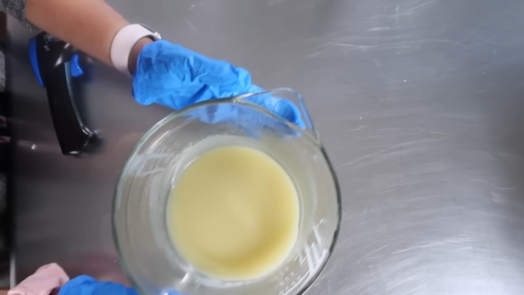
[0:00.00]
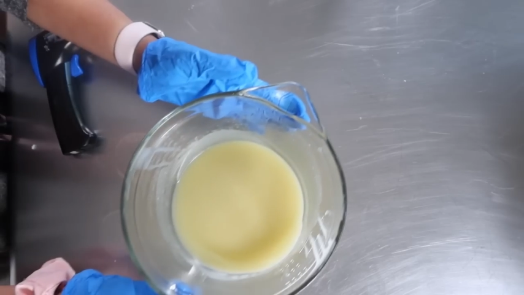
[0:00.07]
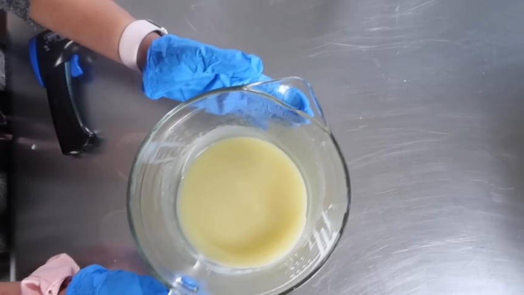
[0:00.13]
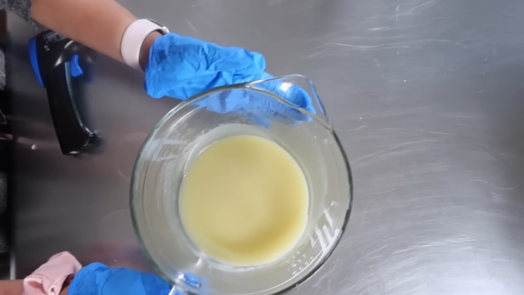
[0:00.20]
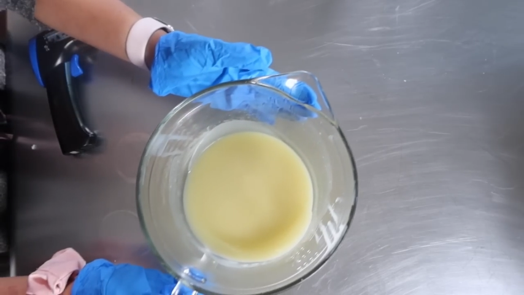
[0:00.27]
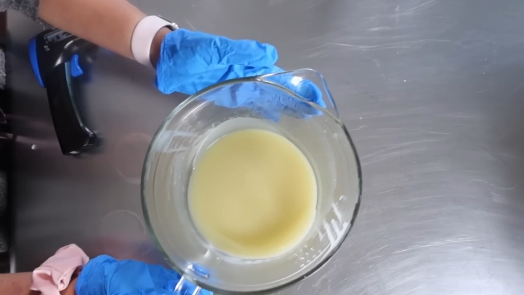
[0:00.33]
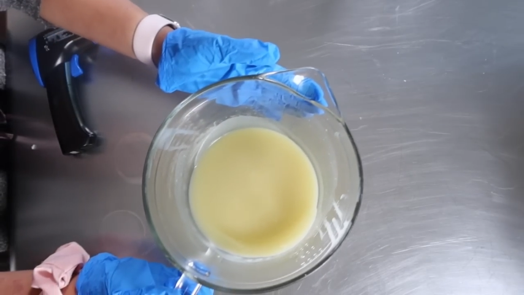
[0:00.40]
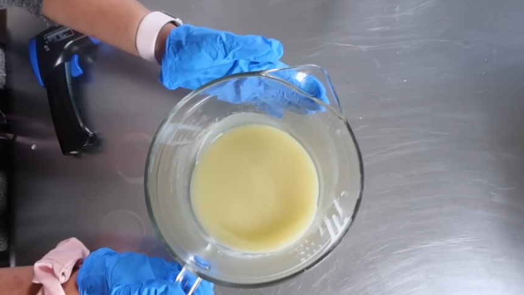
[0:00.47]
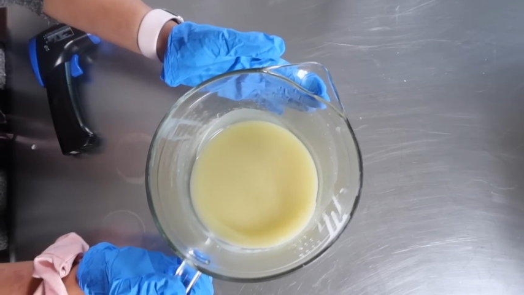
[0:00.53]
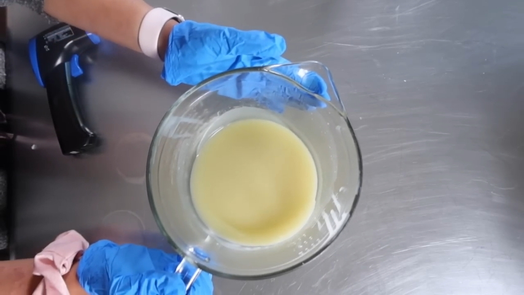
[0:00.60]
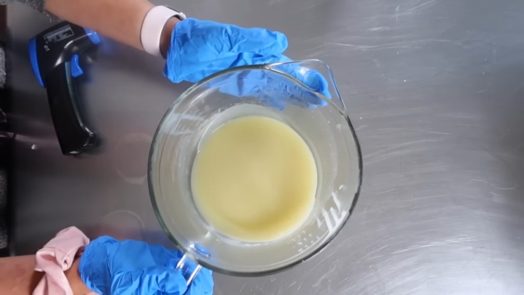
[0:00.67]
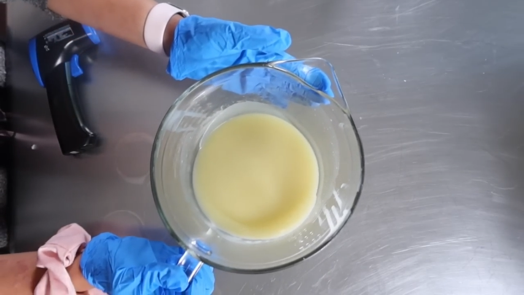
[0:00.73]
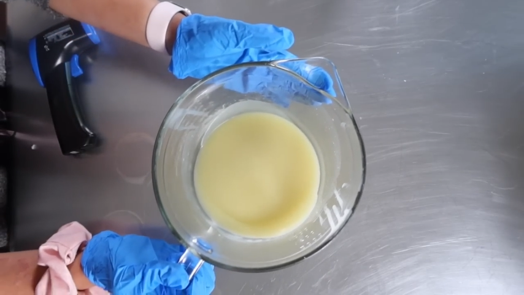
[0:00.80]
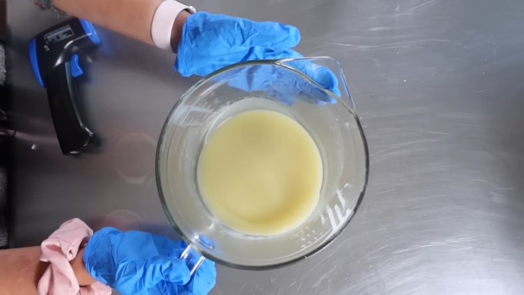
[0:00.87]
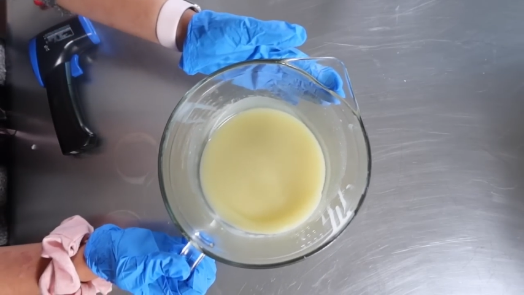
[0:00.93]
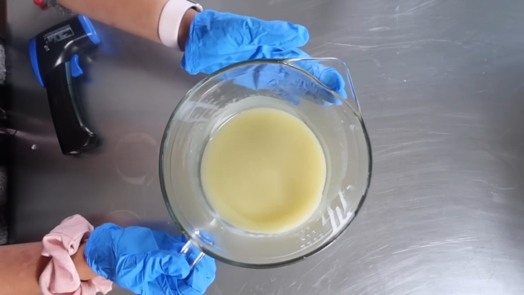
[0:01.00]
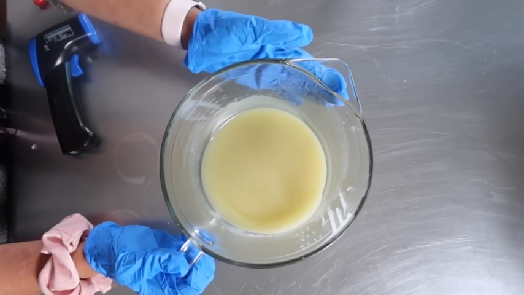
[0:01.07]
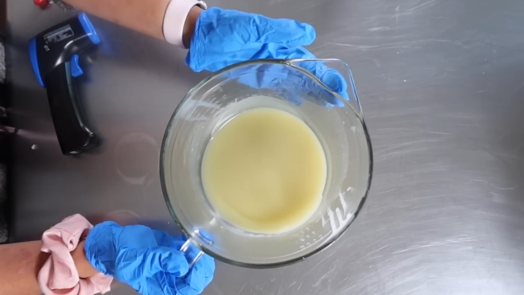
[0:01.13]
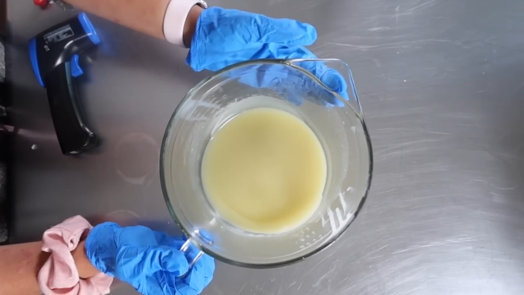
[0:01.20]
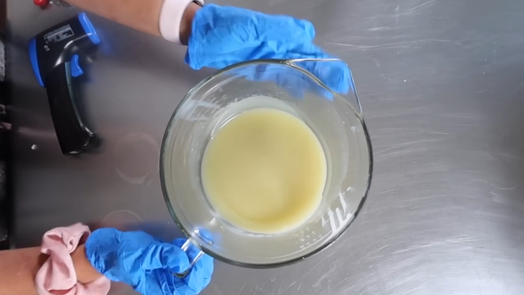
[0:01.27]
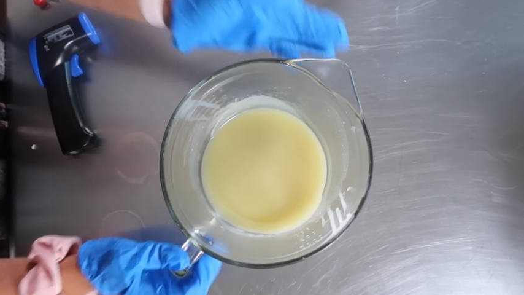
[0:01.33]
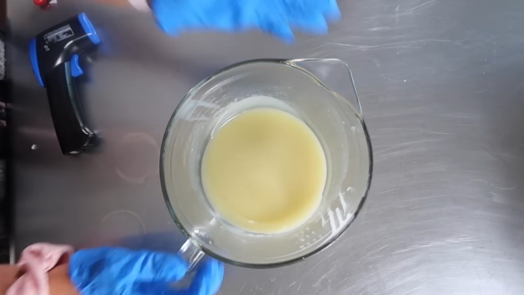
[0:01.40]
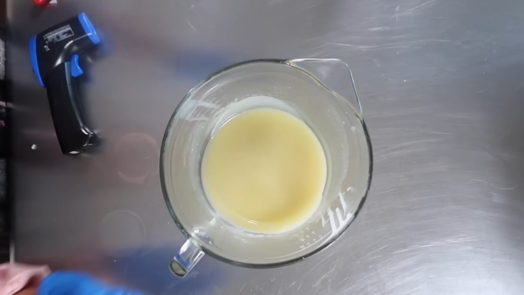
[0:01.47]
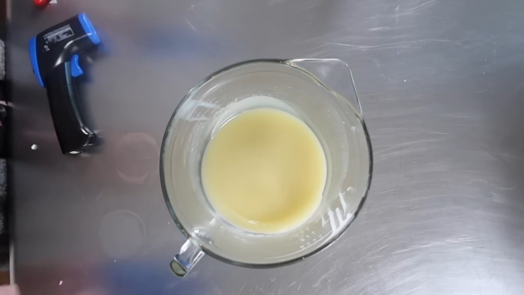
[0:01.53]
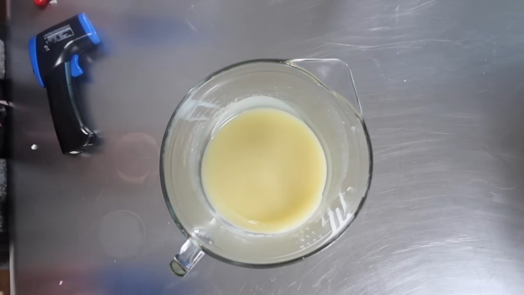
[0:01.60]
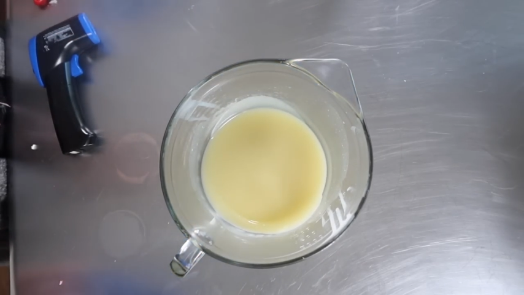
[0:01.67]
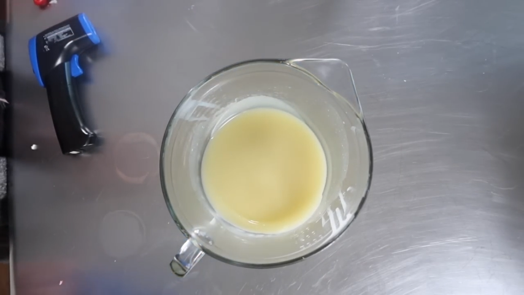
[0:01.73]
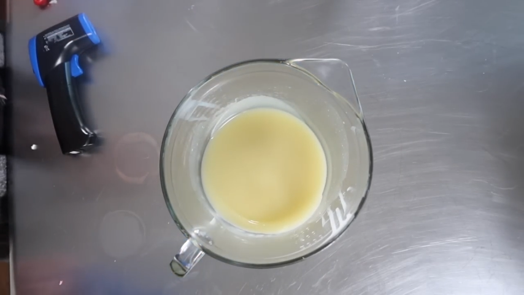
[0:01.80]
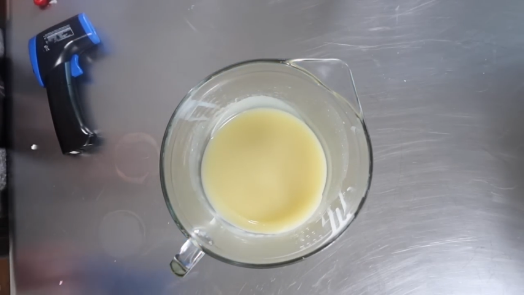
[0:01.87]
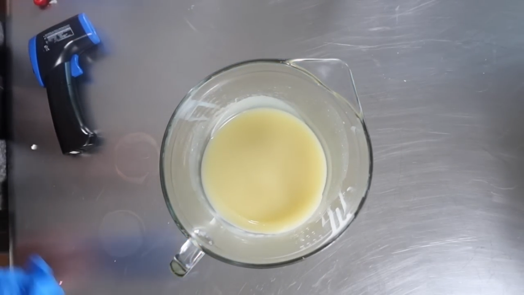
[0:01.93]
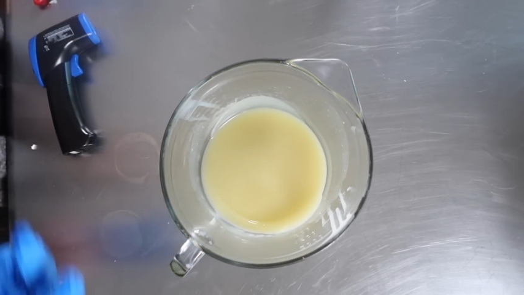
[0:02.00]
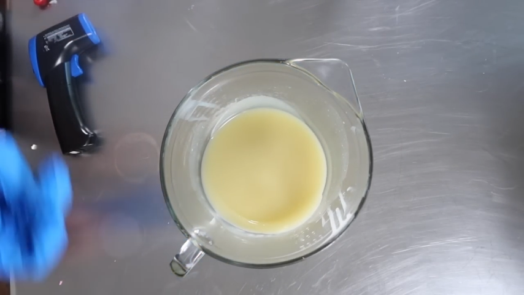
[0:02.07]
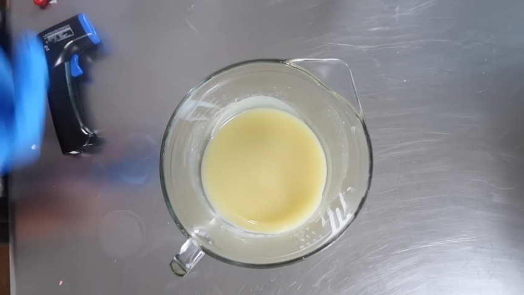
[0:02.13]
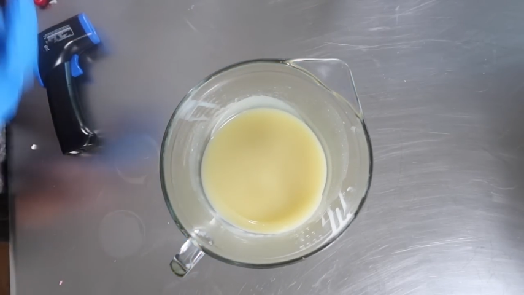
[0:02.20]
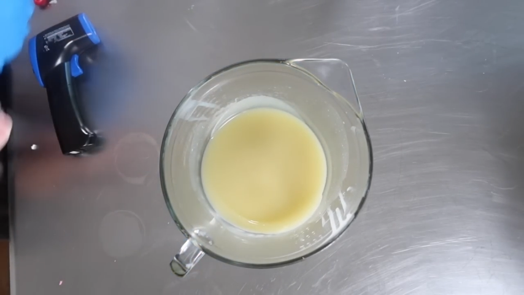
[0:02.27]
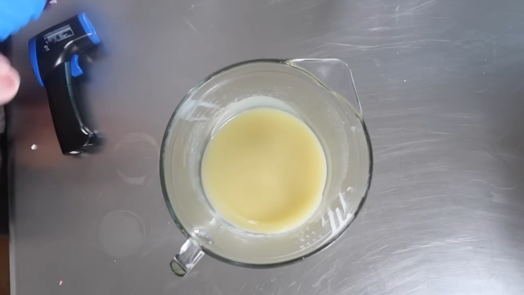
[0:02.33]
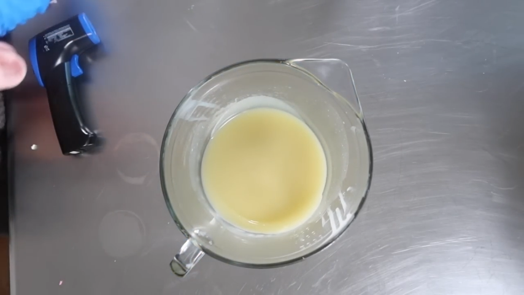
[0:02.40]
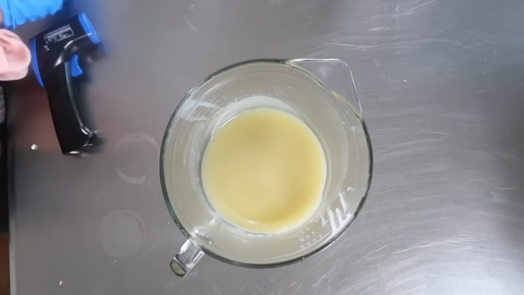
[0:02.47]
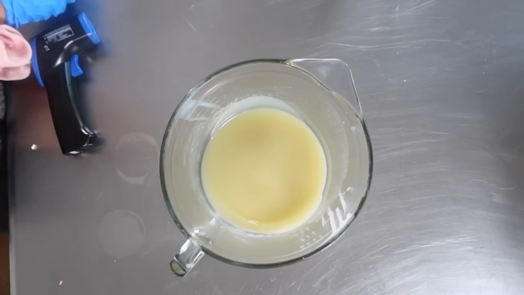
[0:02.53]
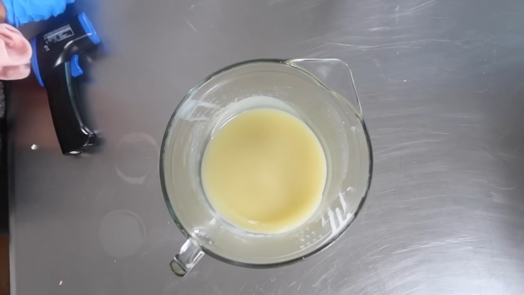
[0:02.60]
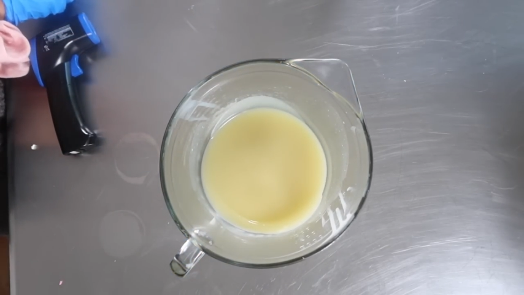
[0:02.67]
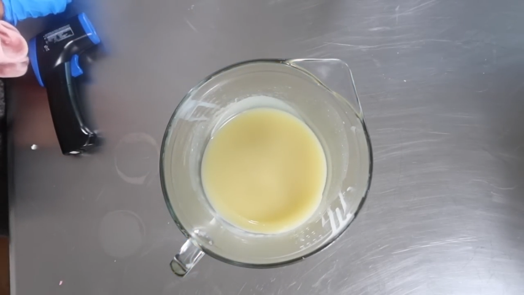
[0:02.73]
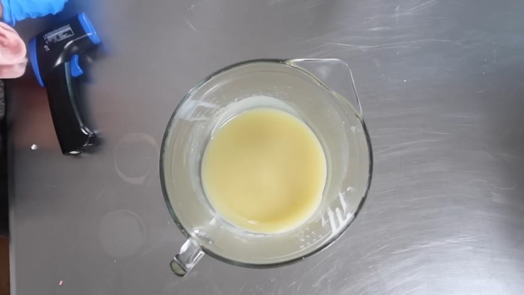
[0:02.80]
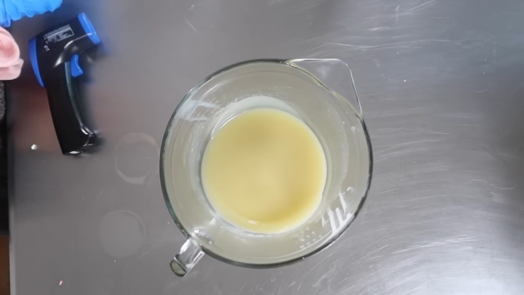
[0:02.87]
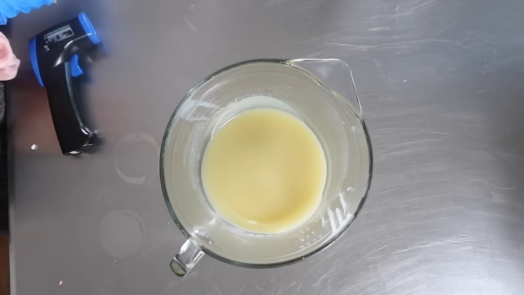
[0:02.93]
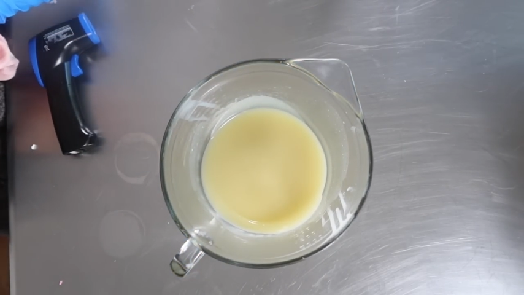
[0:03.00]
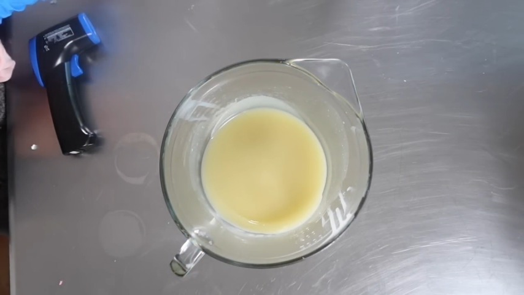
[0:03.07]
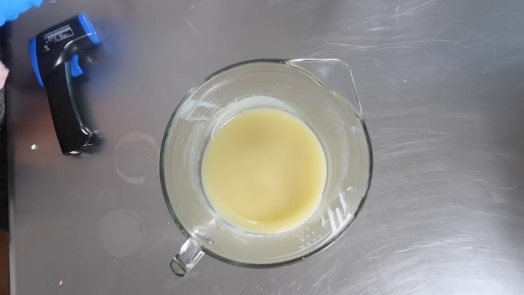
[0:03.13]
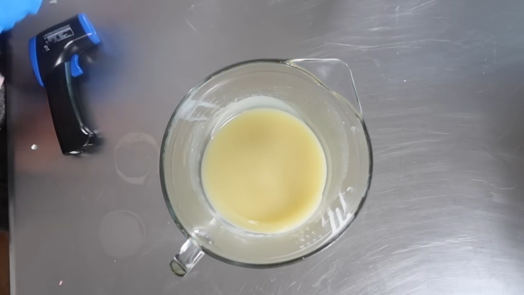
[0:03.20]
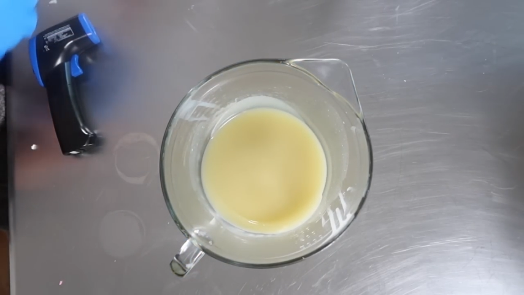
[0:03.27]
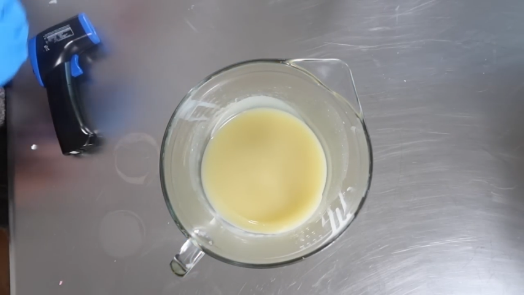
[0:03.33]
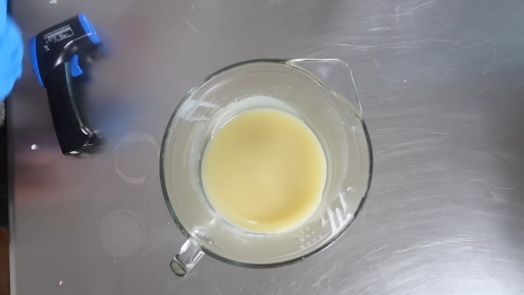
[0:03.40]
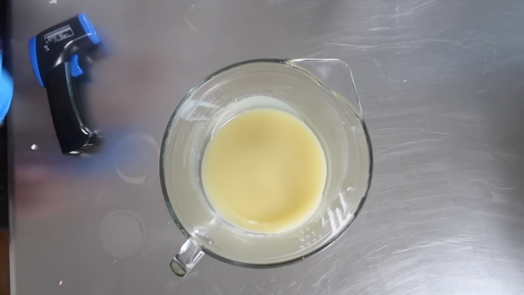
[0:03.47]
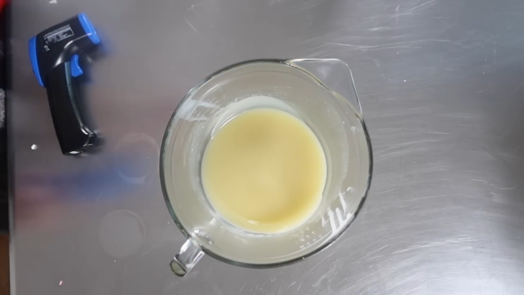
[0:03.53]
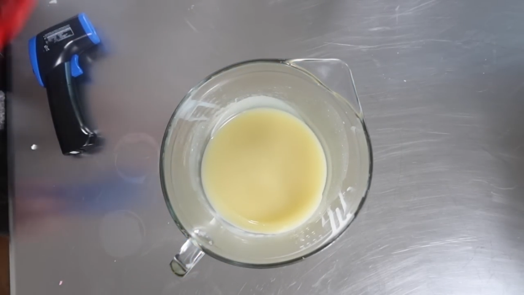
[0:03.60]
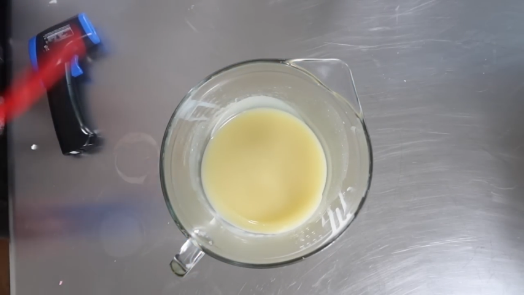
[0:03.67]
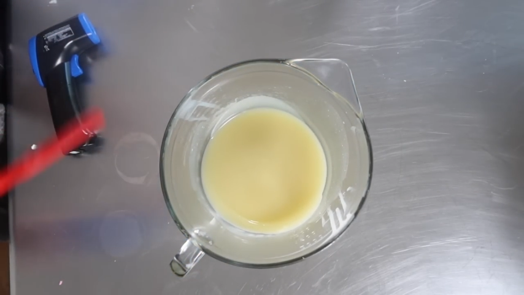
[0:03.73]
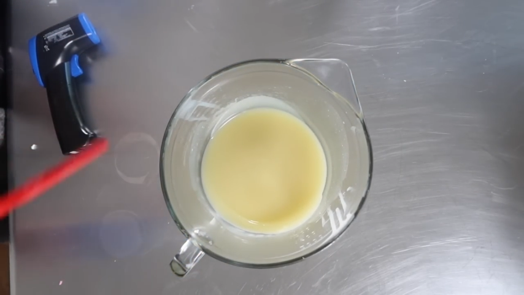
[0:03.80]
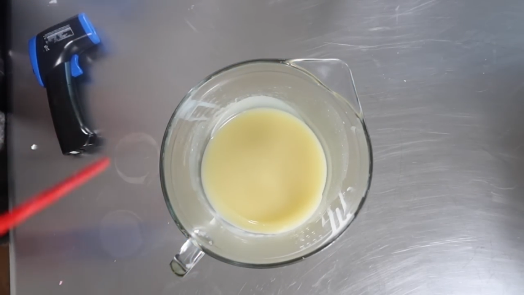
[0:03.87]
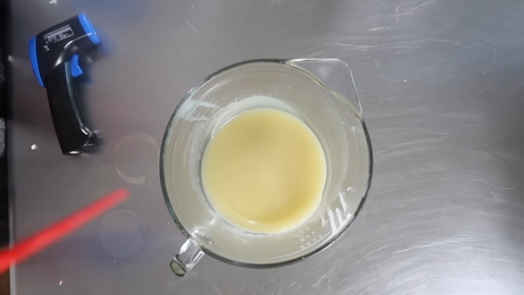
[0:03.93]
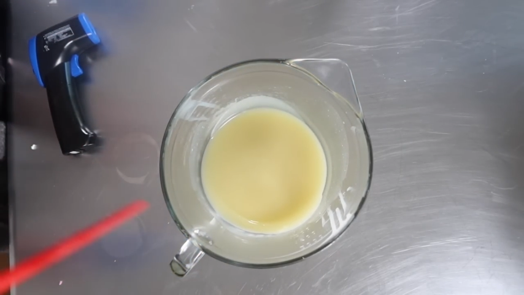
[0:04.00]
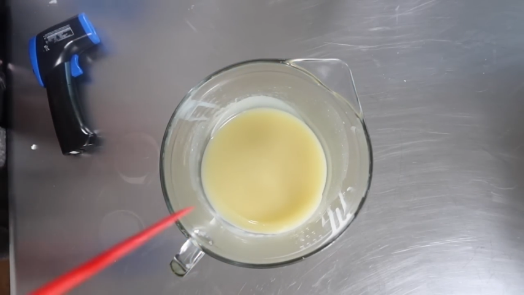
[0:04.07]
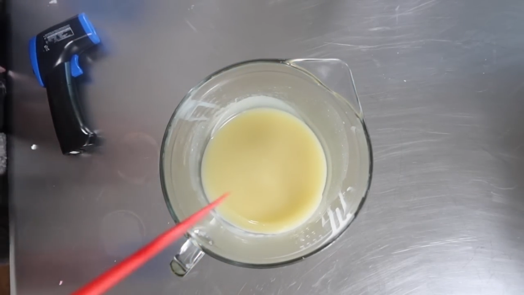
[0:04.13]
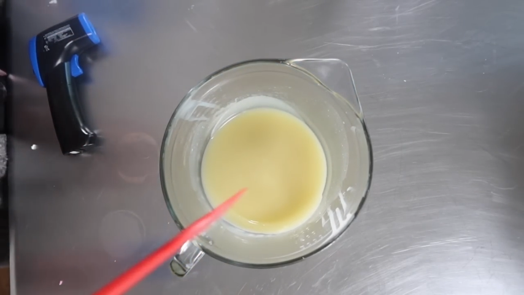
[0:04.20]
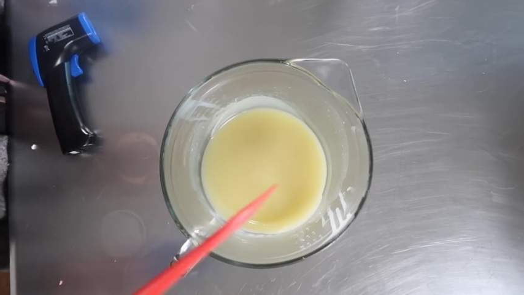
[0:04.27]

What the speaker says: Nobody's mouth can be seen.